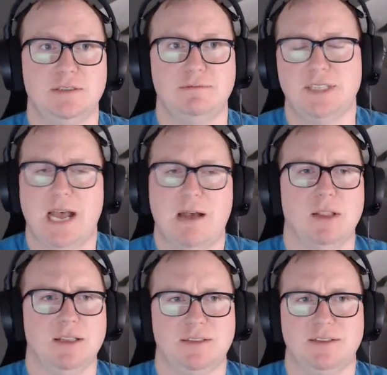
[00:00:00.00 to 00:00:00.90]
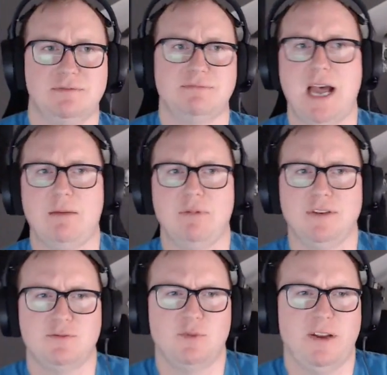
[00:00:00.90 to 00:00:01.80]
tablets,
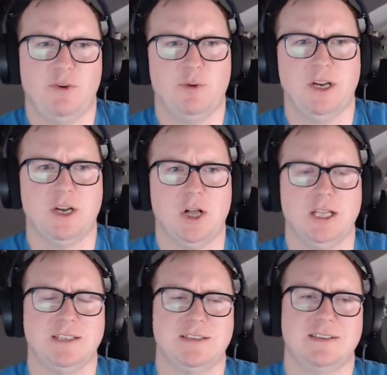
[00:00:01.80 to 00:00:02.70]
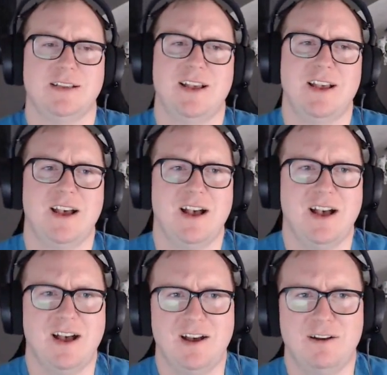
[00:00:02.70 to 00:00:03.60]
hybrids, whatever you want to call it,
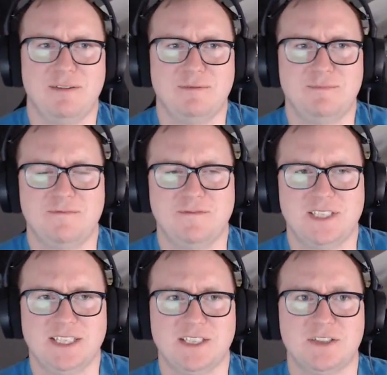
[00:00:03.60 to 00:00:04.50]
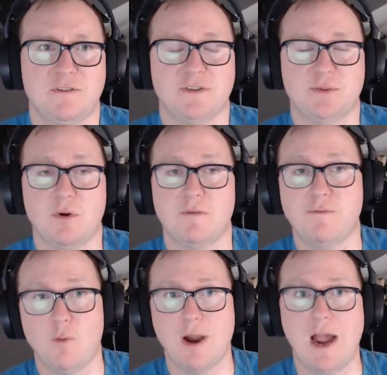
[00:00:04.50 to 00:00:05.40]
since the Surface Pro
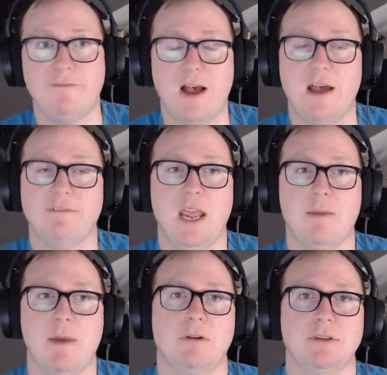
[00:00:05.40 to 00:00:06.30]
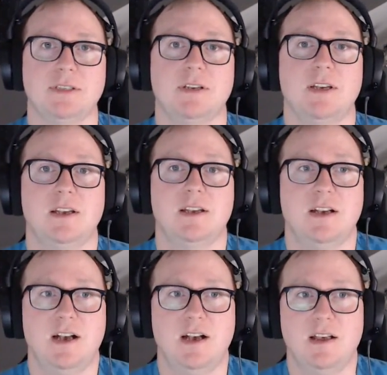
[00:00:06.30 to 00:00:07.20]
4 i5 came out.
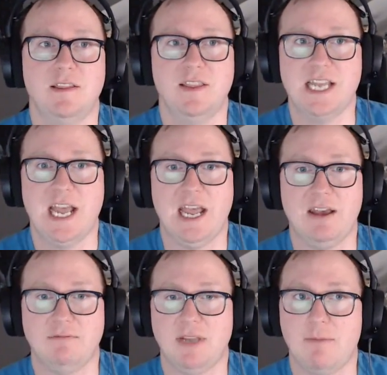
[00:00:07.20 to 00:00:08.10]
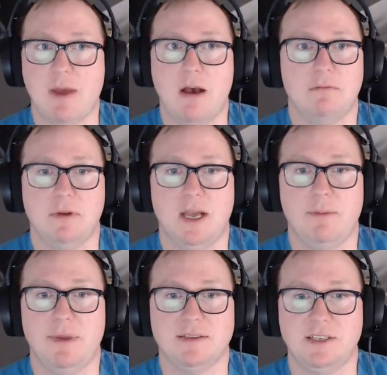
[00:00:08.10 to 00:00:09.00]
The day it came out, I
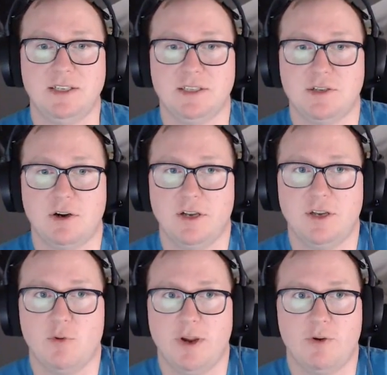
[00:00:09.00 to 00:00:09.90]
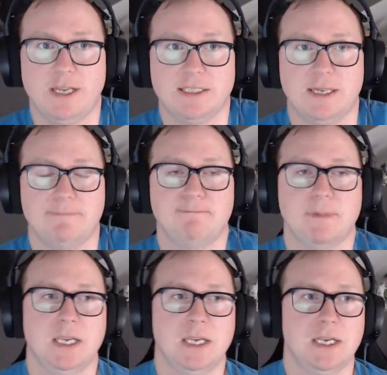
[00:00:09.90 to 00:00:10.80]
basically just started going crazy.
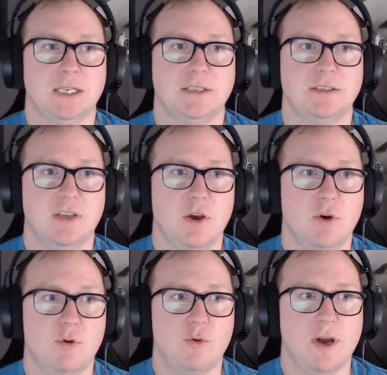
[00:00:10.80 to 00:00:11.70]
So,